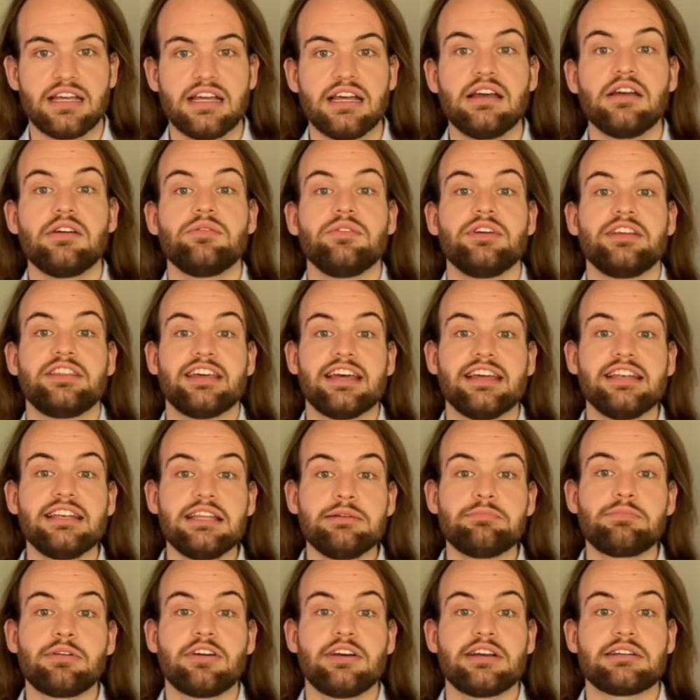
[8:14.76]
We then
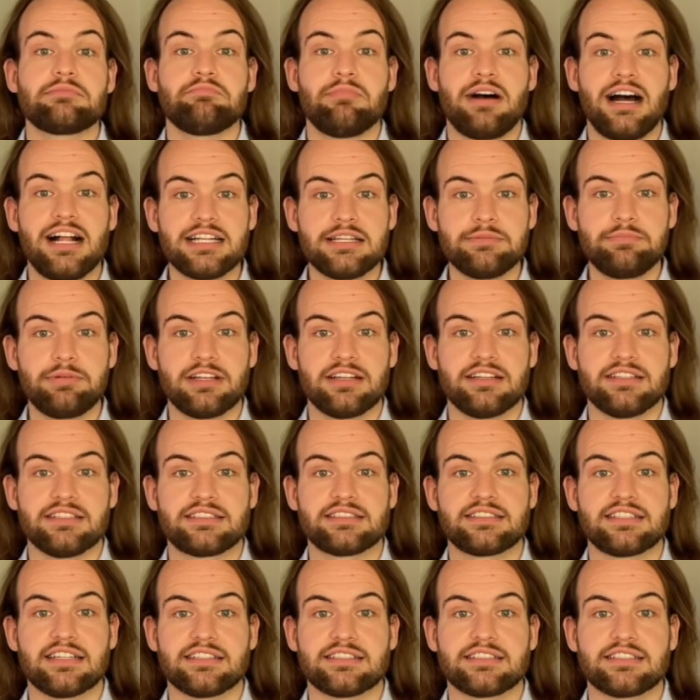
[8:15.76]
deployed multiple
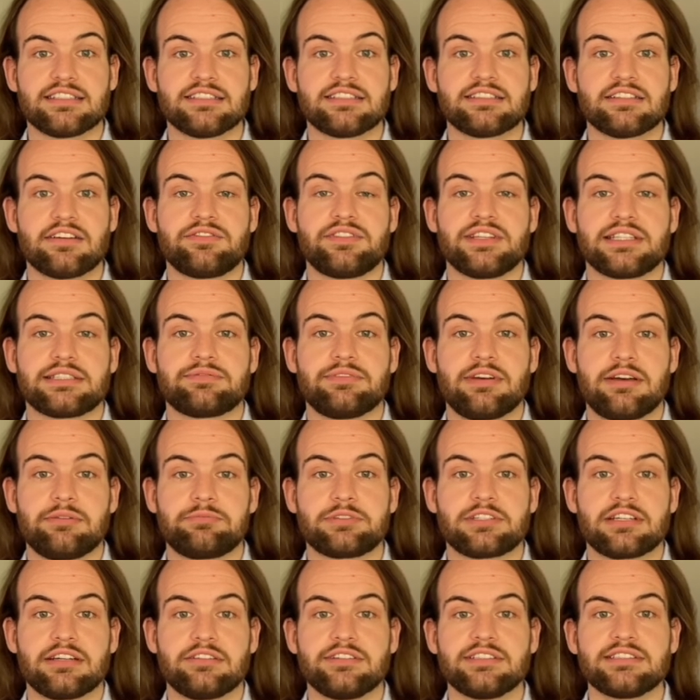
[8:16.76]
instances of this web
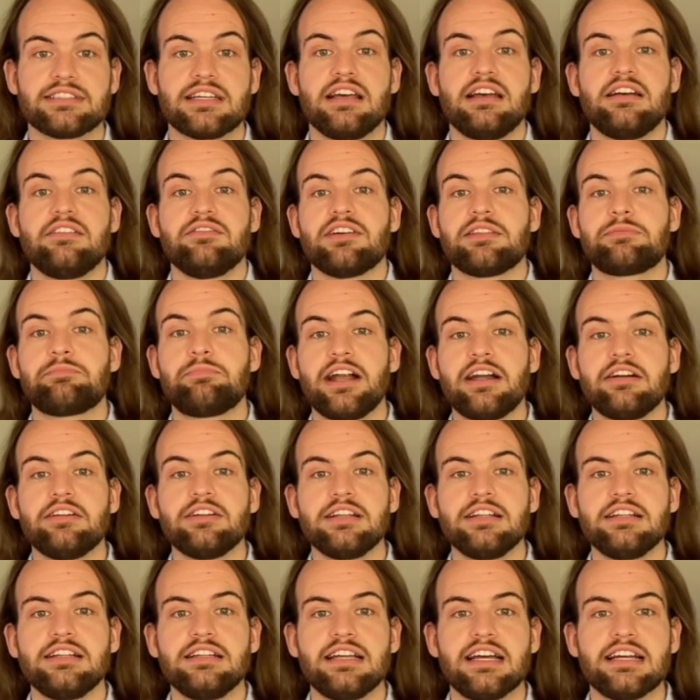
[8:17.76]
service with
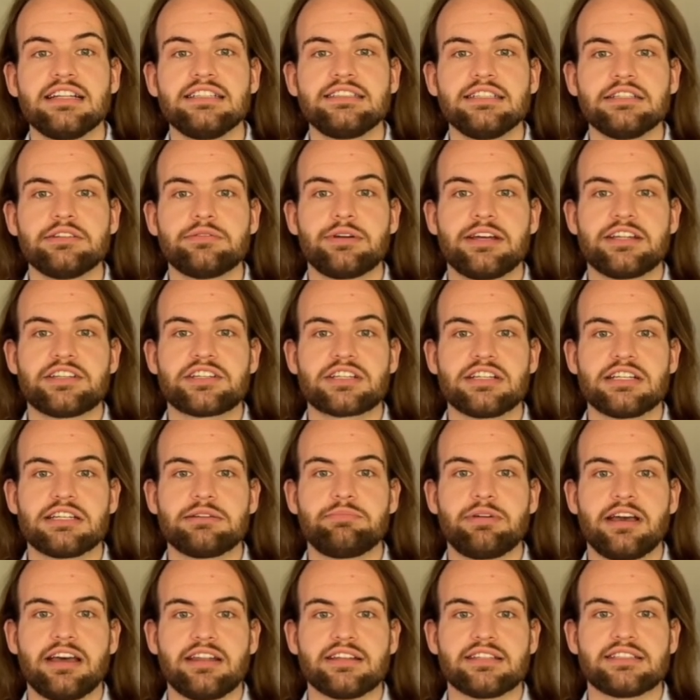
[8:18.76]
parallel and sequential
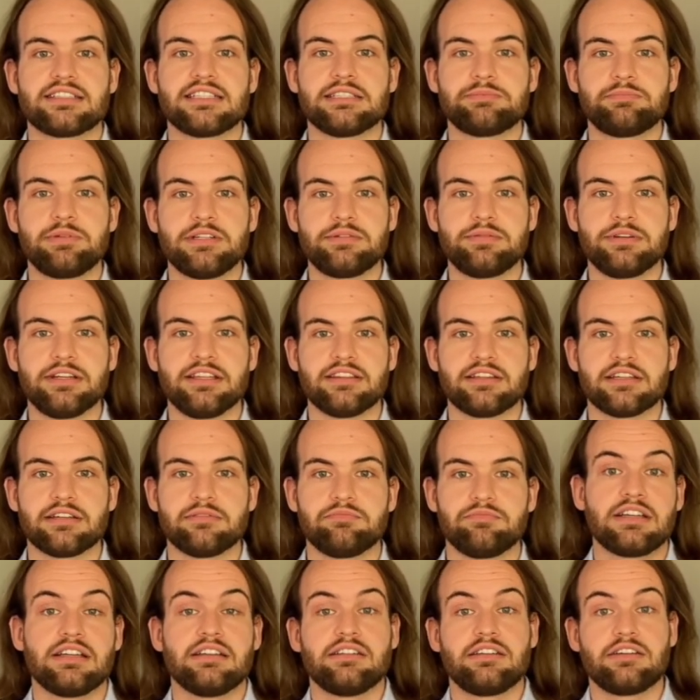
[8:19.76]
dependencies between them.
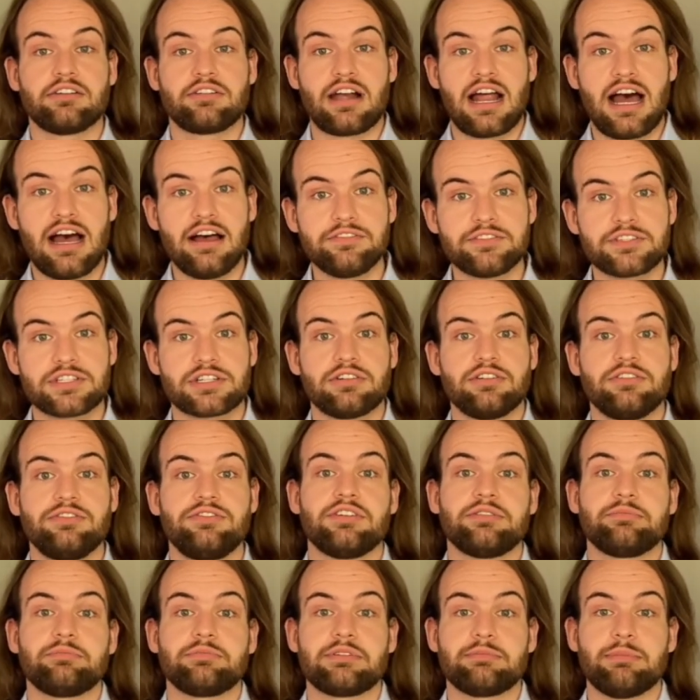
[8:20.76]
The graphs show
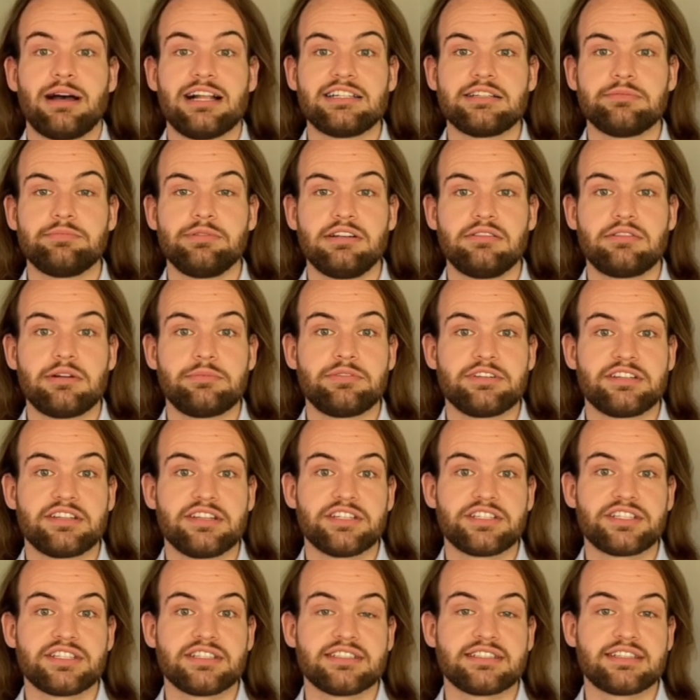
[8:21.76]
for the multiple
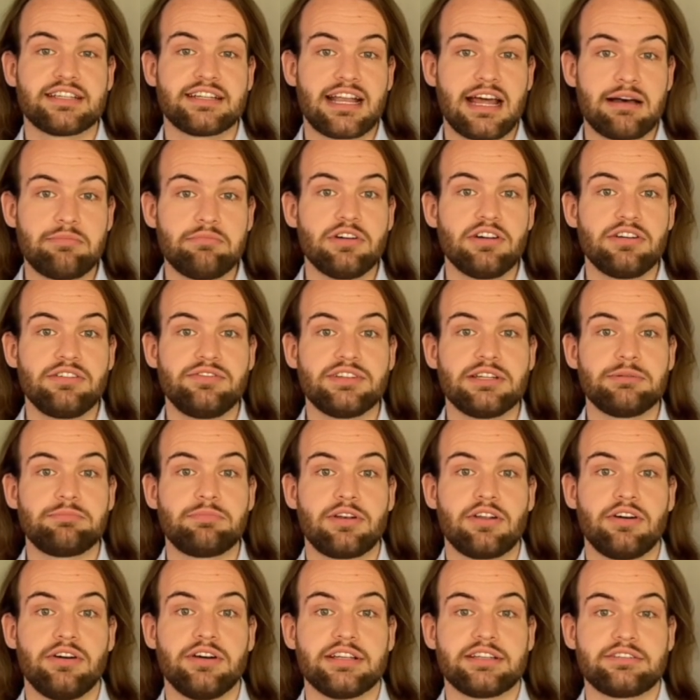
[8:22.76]
repetitions the number of
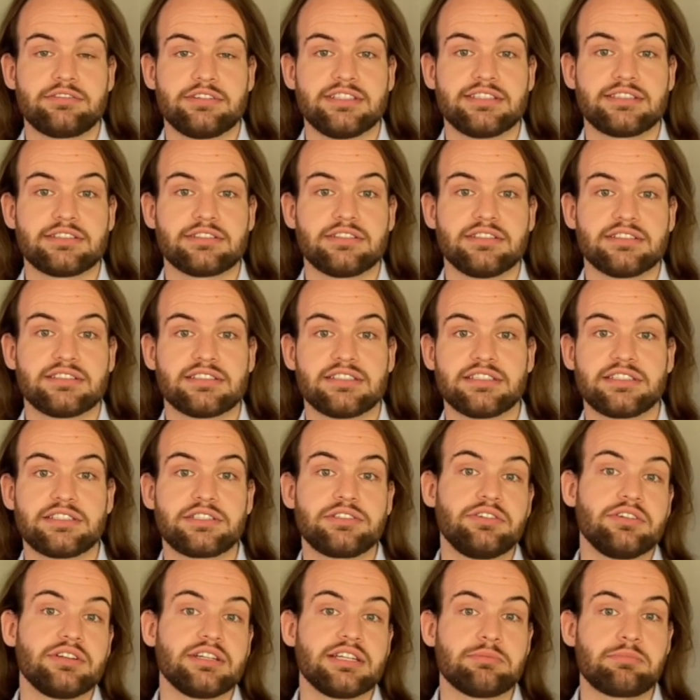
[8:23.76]
deployed resources
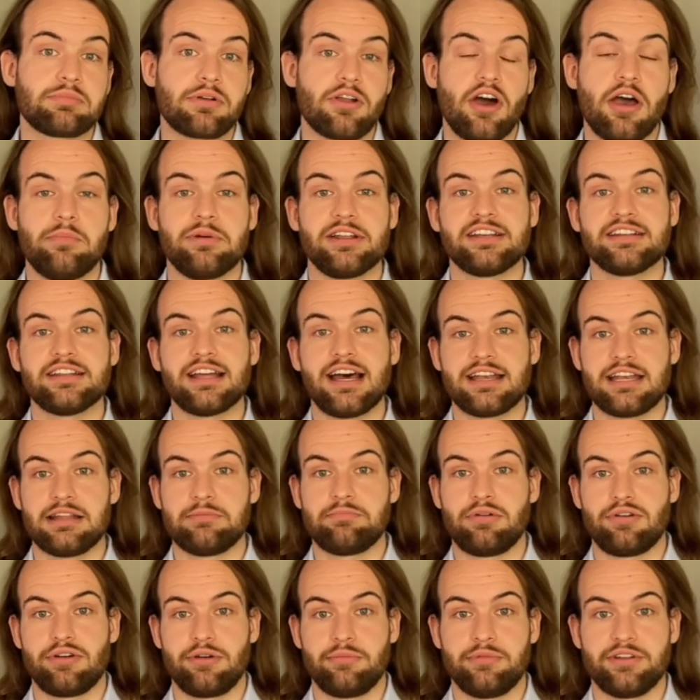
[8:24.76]
during deployment and
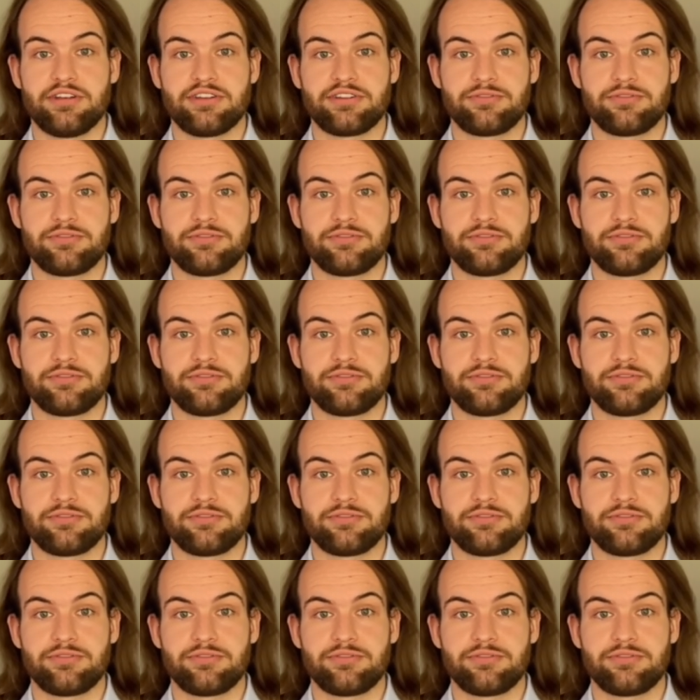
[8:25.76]
undeployment.